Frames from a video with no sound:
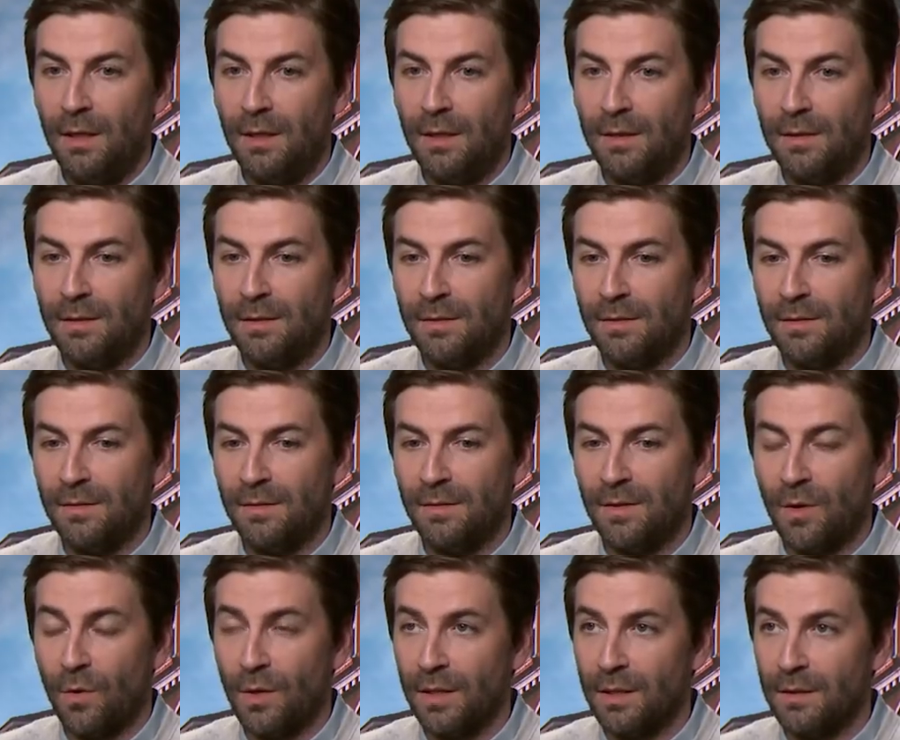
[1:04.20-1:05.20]
is
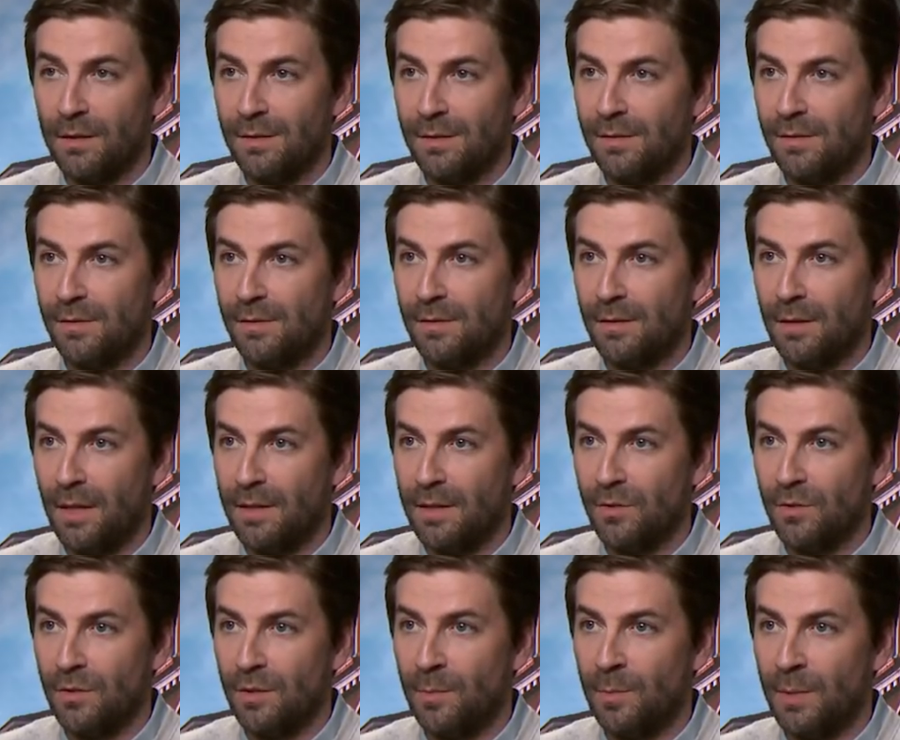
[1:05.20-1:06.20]
going on this
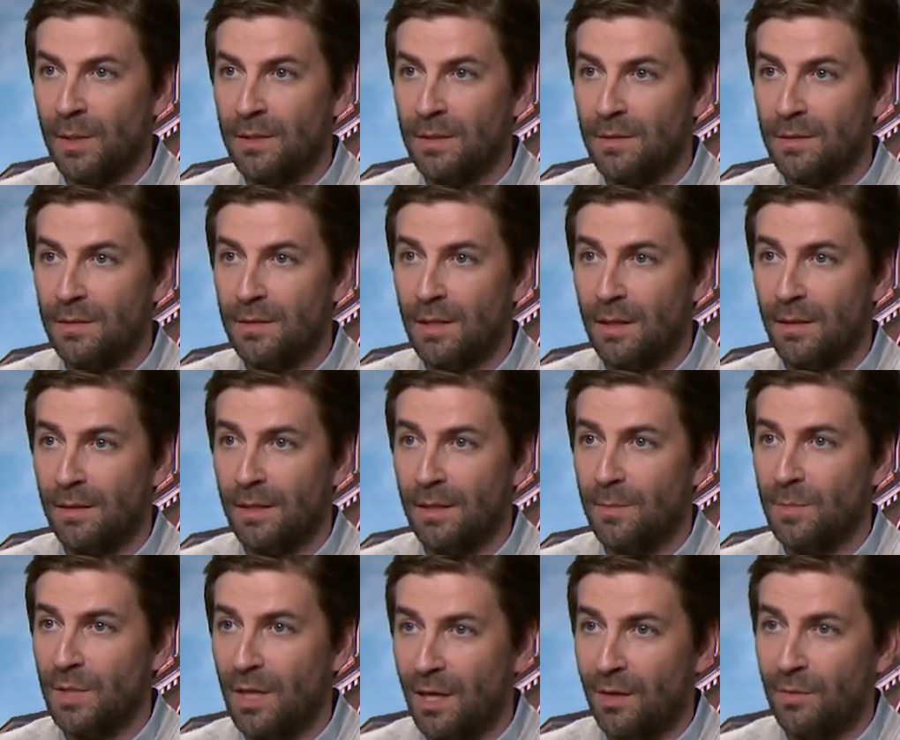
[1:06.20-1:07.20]
class trip and telling
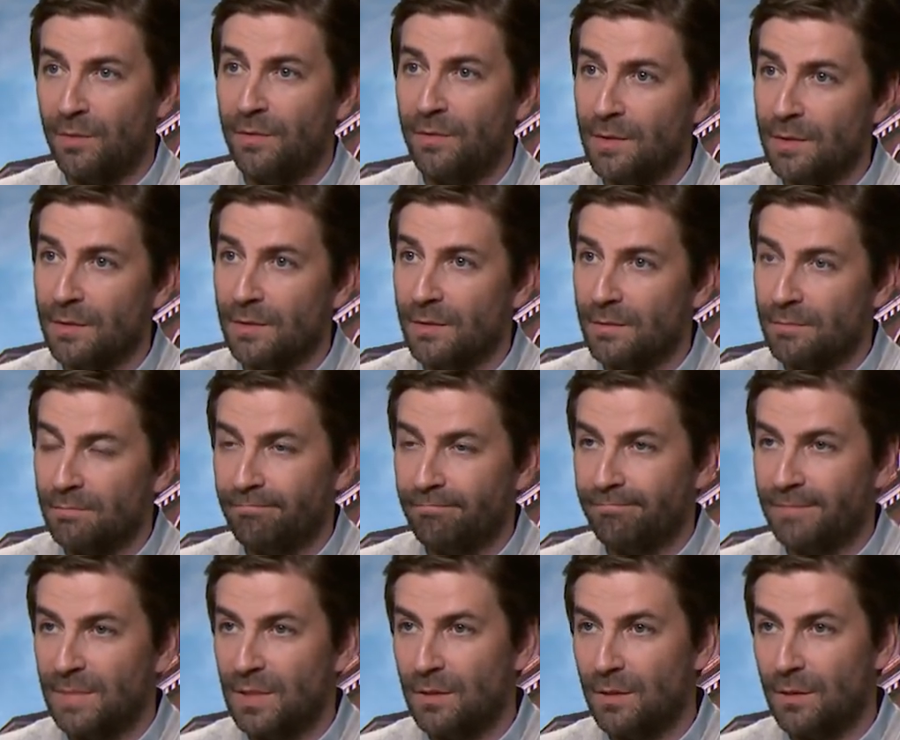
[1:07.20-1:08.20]
MJ how he feels.
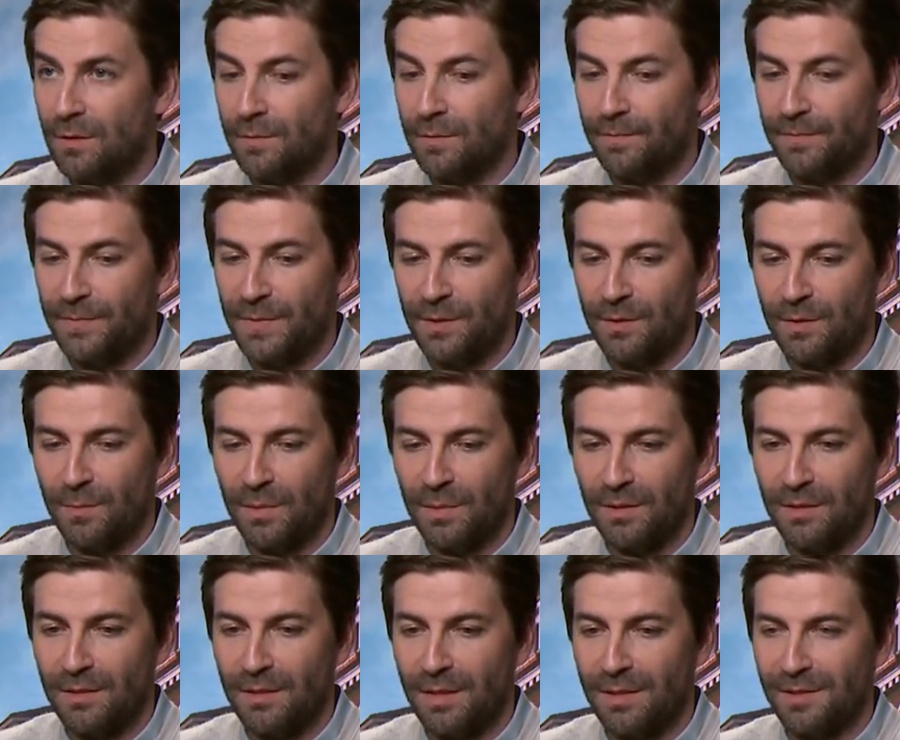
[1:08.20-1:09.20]
So there's
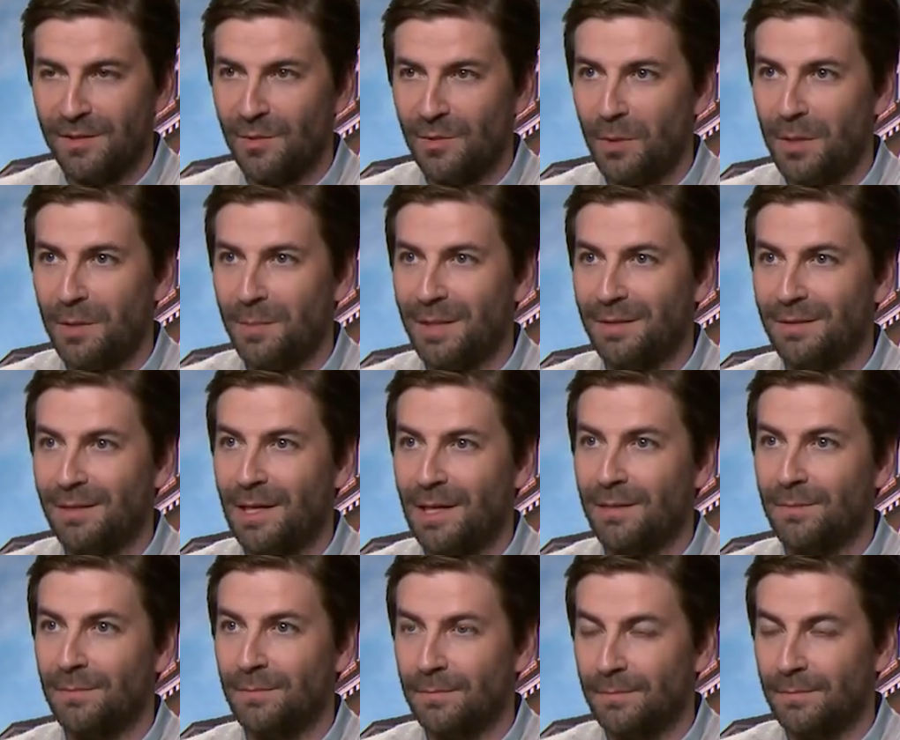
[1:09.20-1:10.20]
something kind of sweet about that.